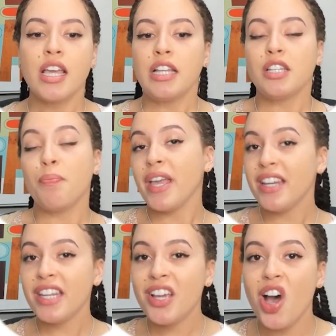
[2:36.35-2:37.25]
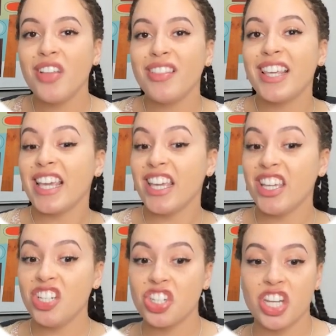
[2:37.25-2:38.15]
Depending on the
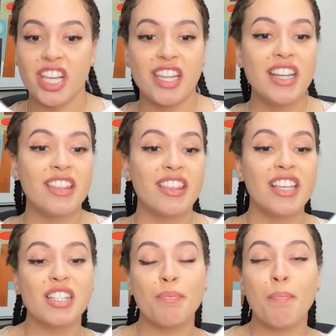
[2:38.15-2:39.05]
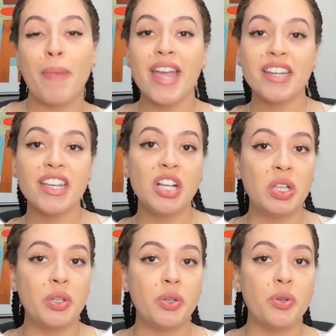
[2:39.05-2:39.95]
engine, this might
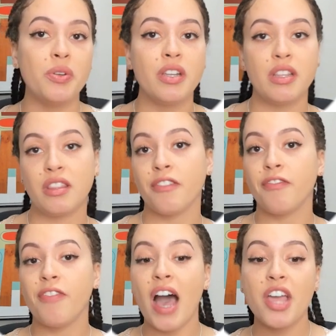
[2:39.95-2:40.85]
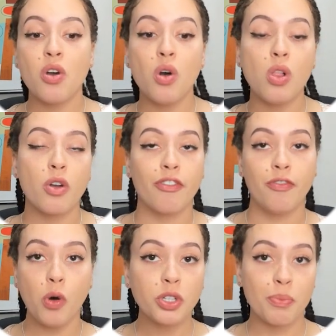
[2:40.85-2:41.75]
include the file or
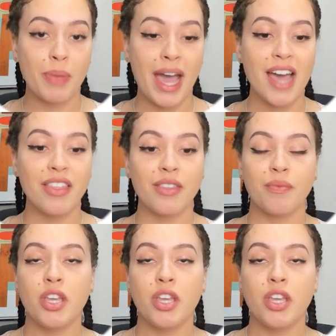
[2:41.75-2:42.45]
folder path,